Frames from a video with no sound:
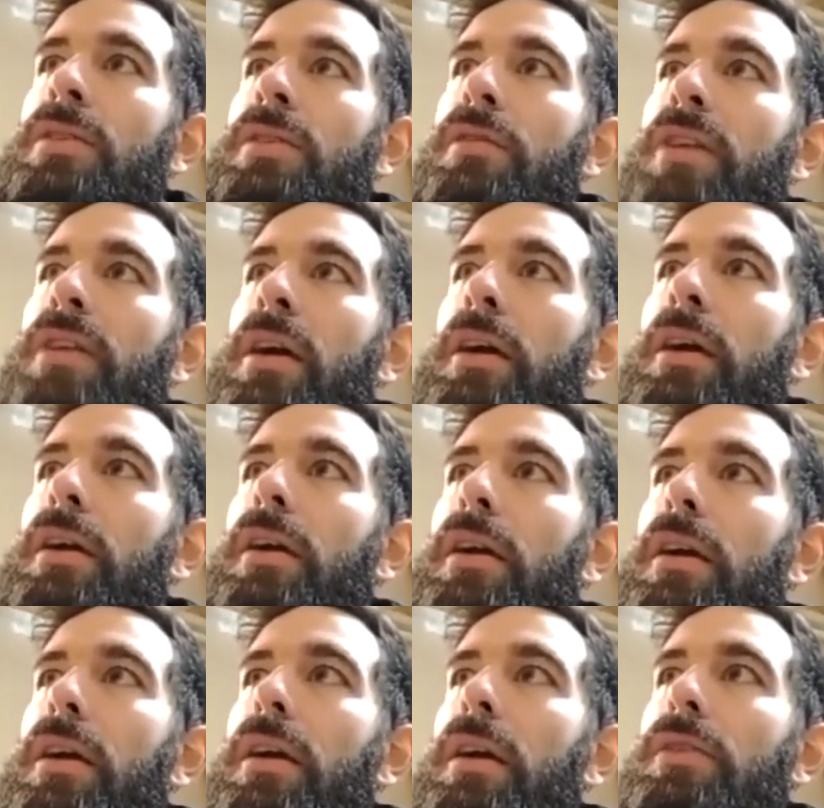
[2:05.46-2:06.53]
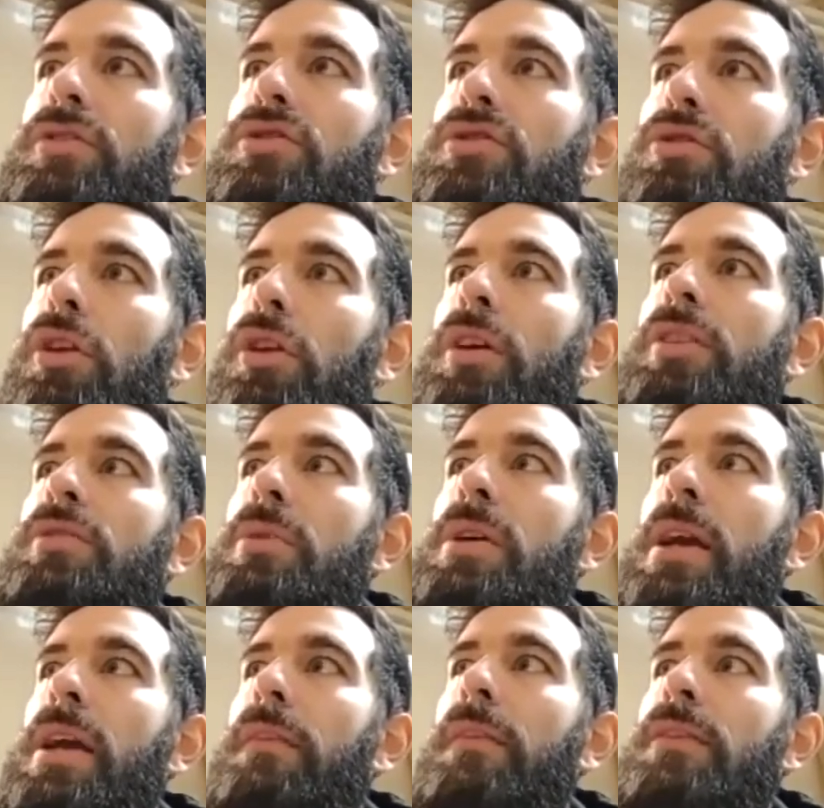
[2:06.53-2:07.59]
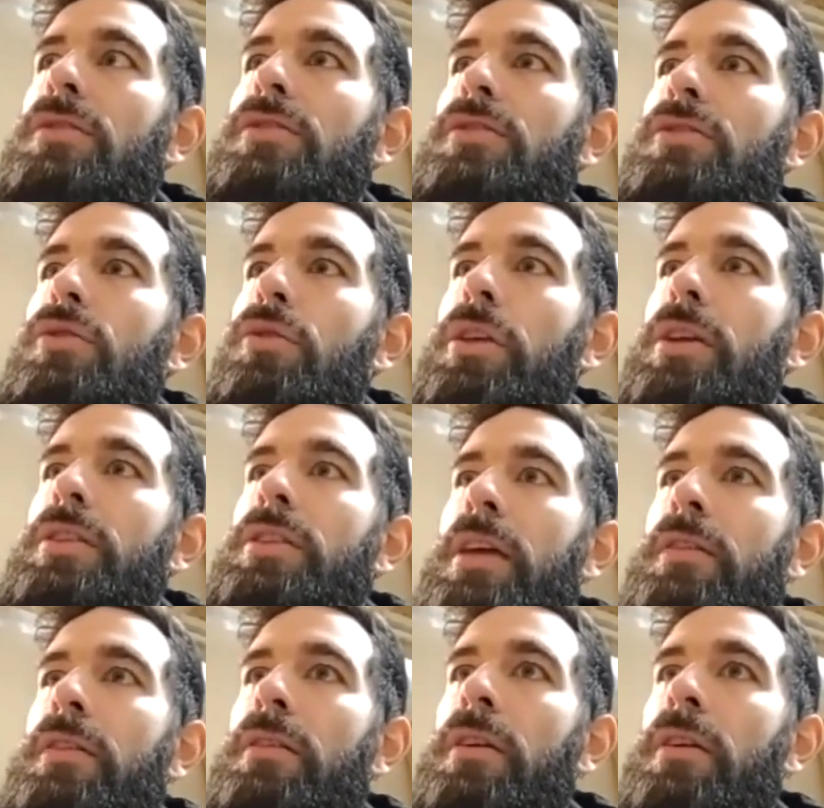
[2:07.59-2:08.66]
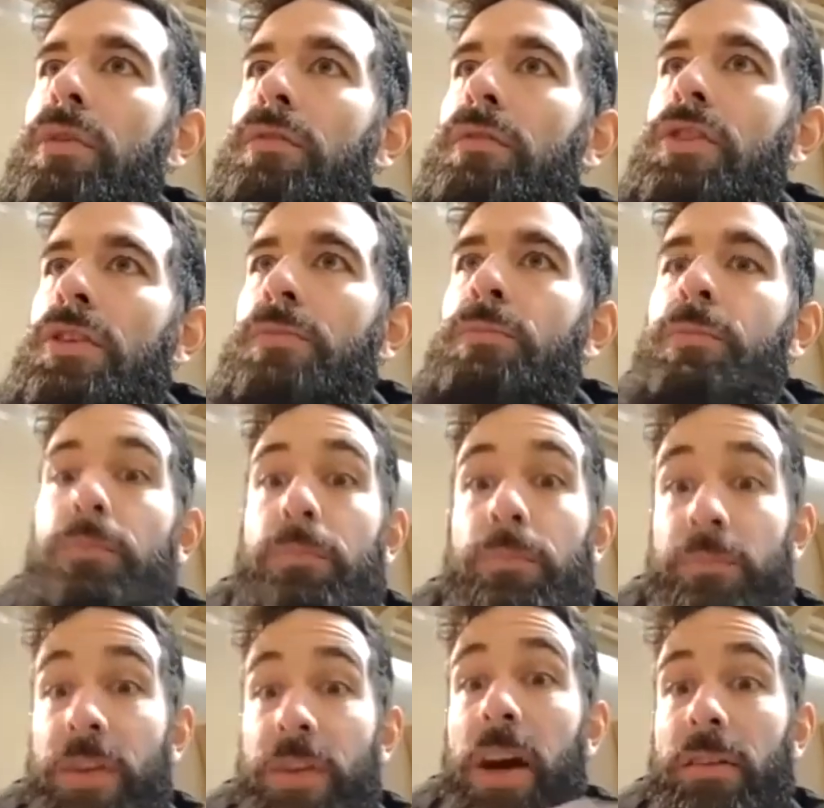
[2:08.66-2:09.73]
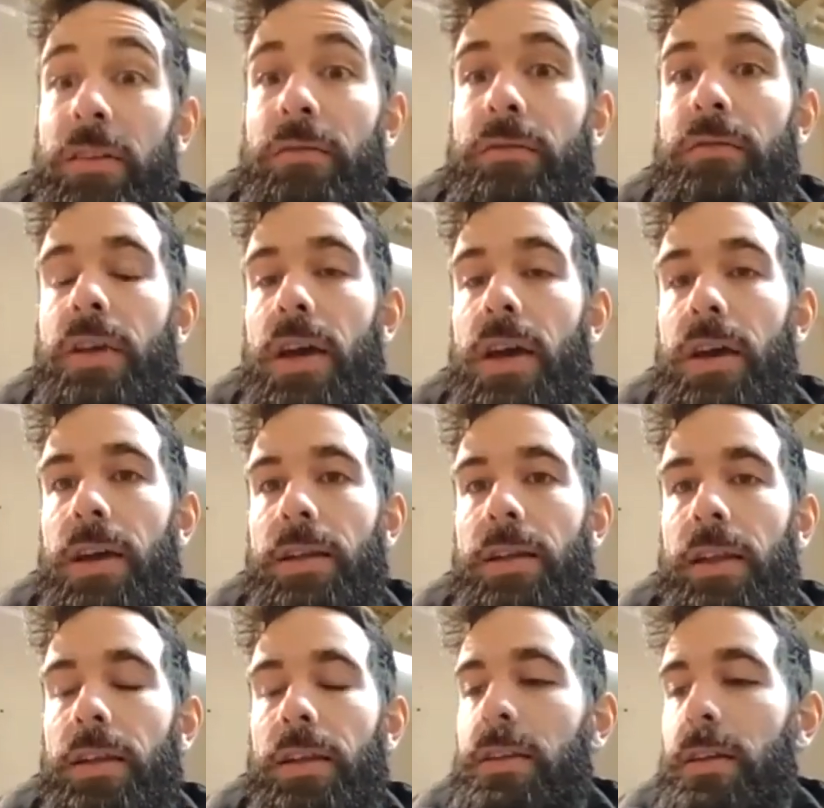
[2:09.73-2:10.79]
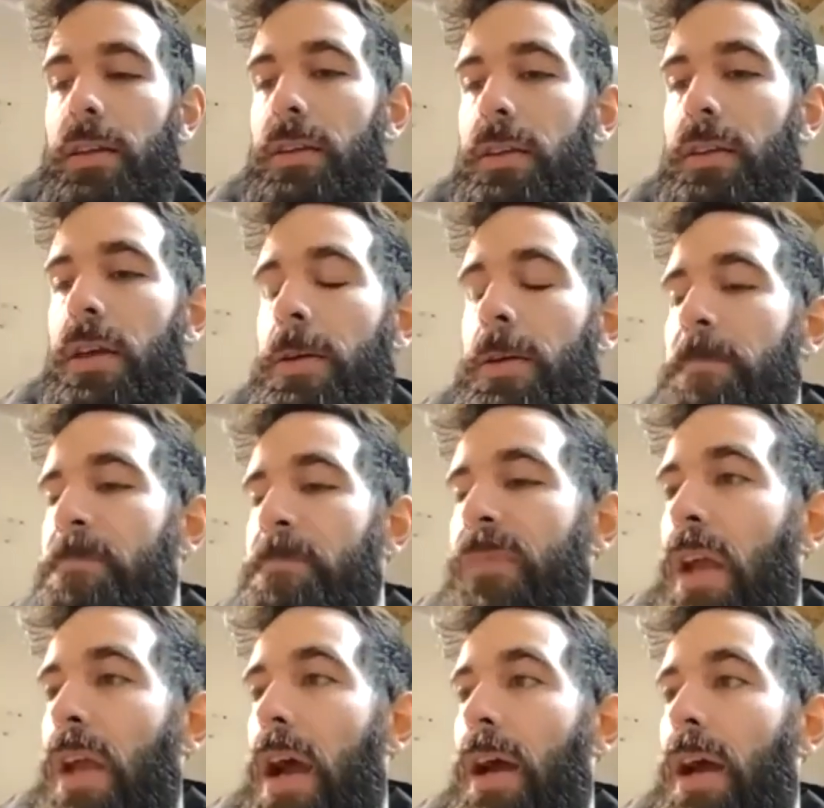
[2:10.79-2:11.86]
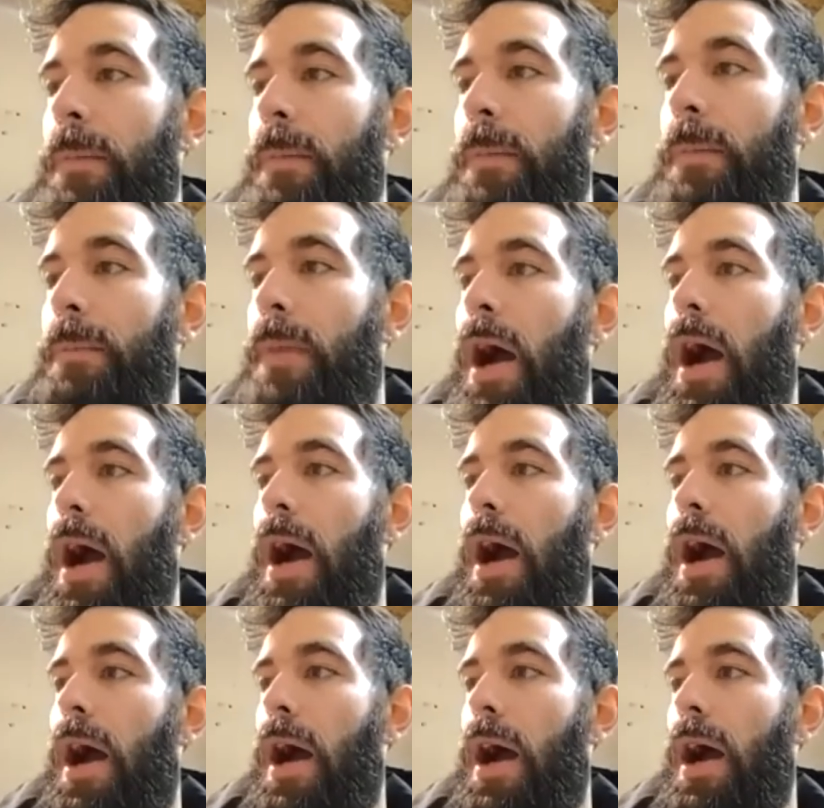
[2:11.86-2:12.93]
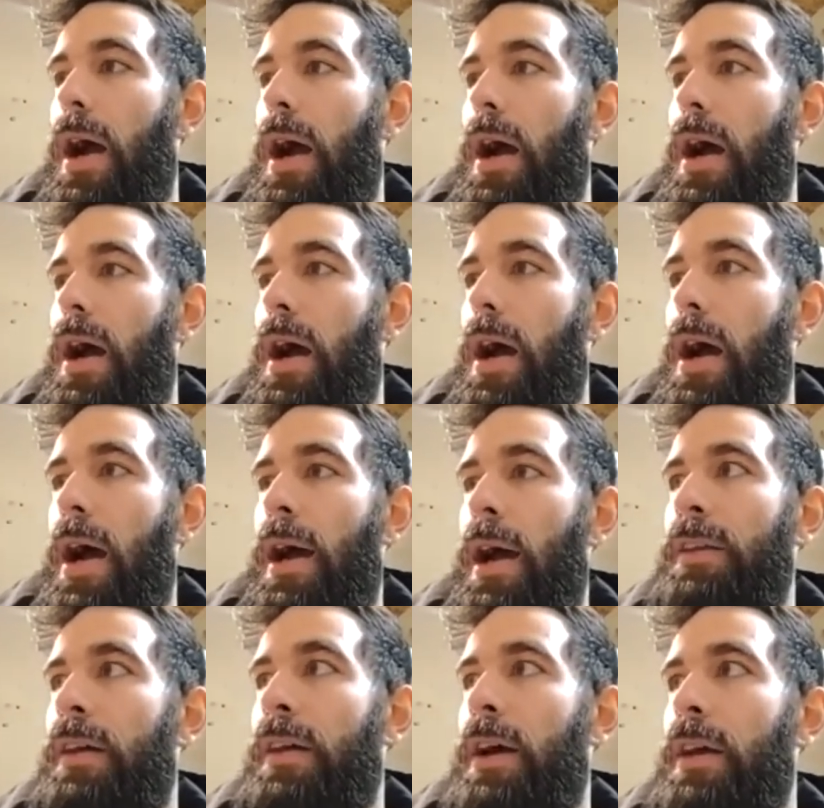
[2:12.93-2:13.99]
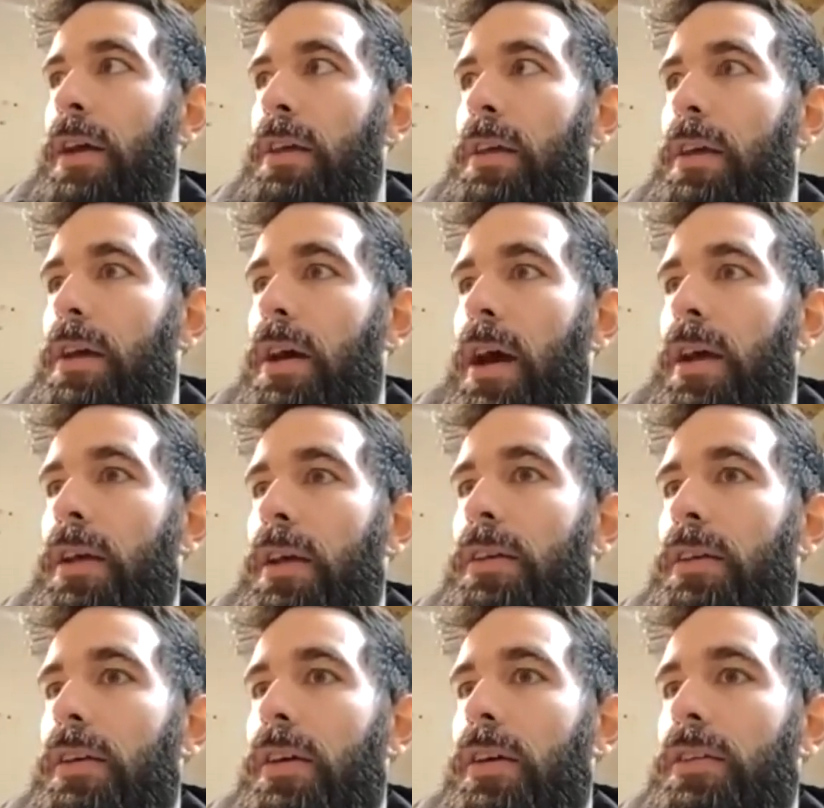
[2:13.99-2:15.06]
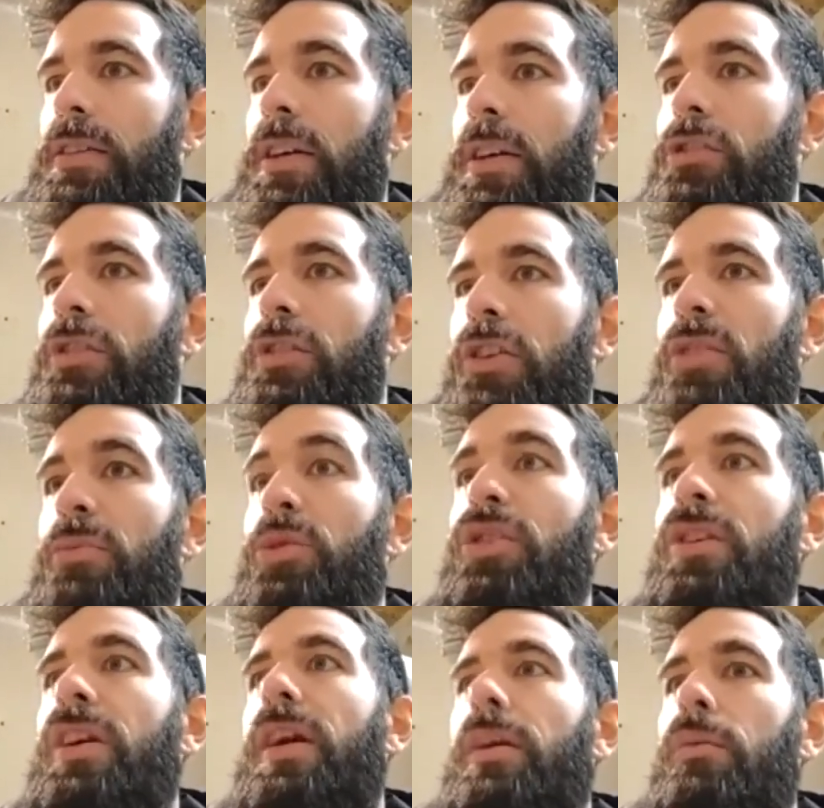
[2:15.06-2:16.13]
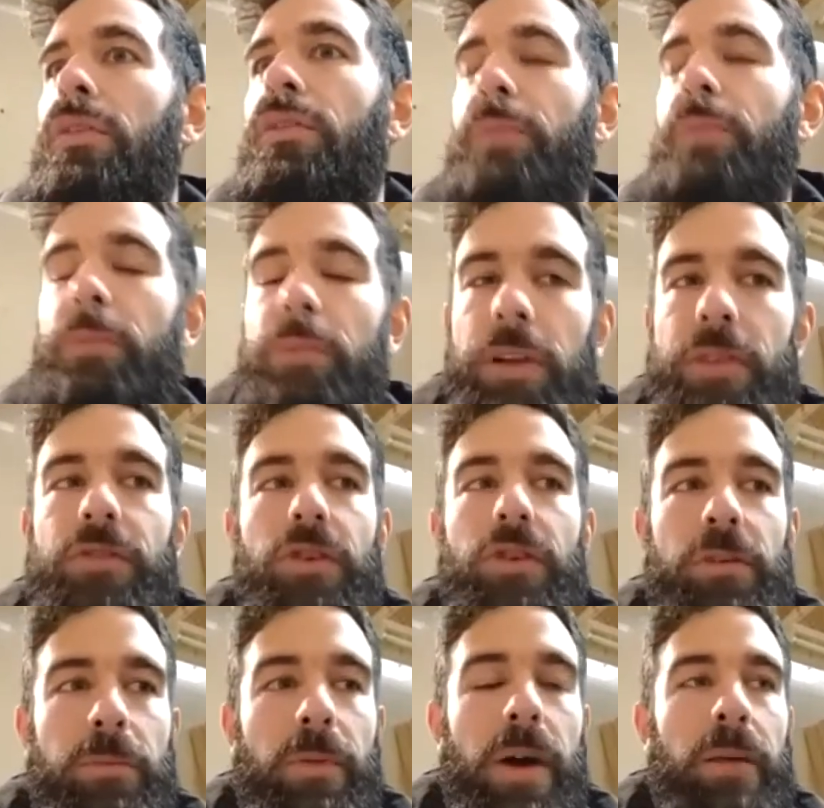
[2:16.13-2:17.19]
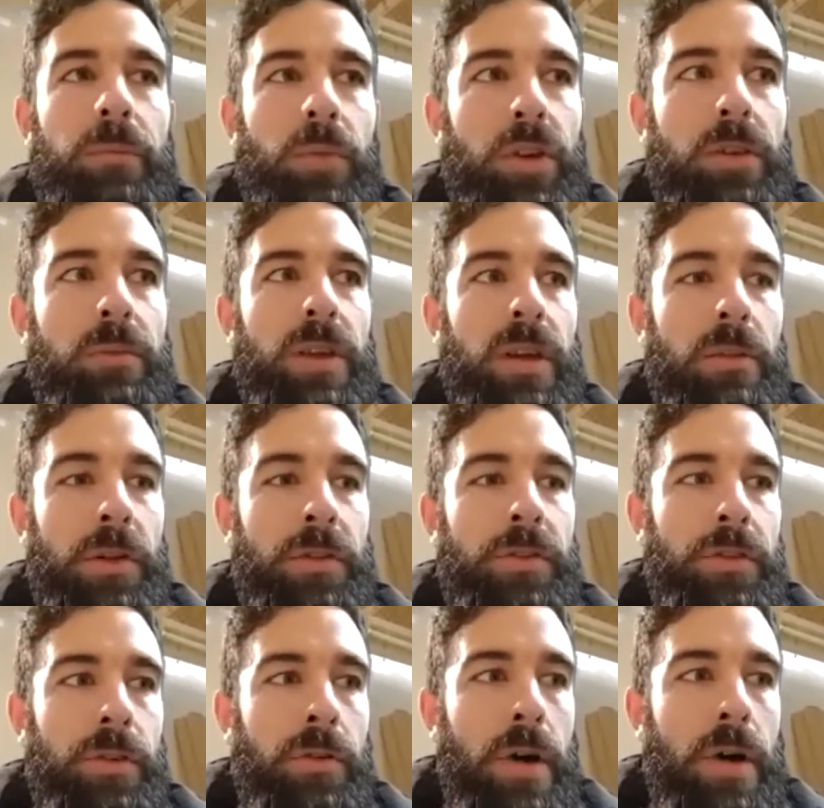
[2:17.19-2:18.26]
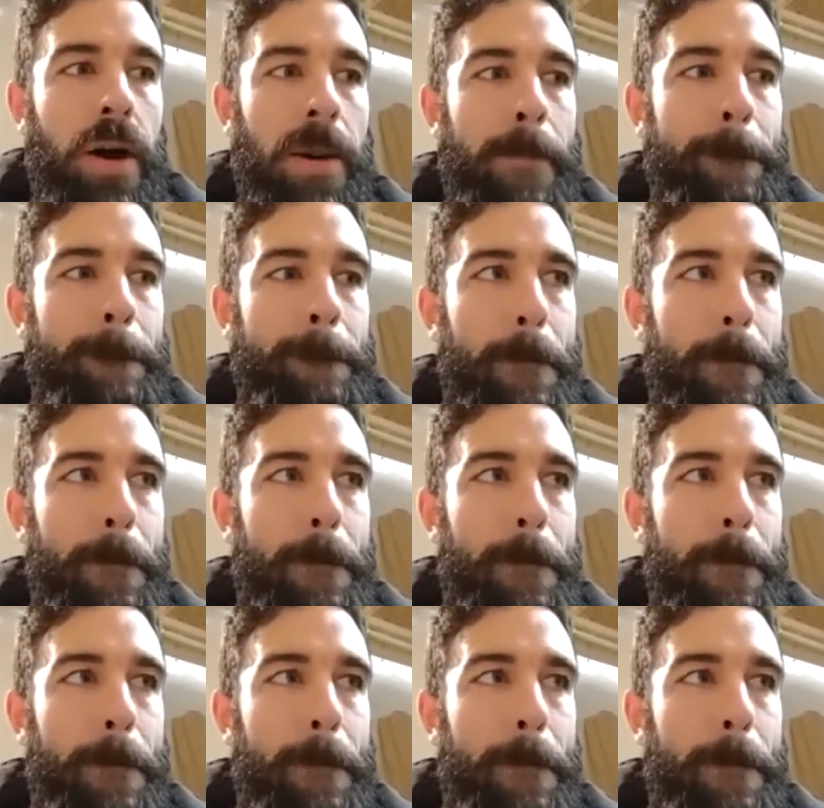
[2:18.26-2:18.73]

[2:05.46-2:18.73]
mm. I think so long as we get this story together that we've just done uh, in London, um, and I I continue to communicate with people, it's gonna I'm gonna be able to um,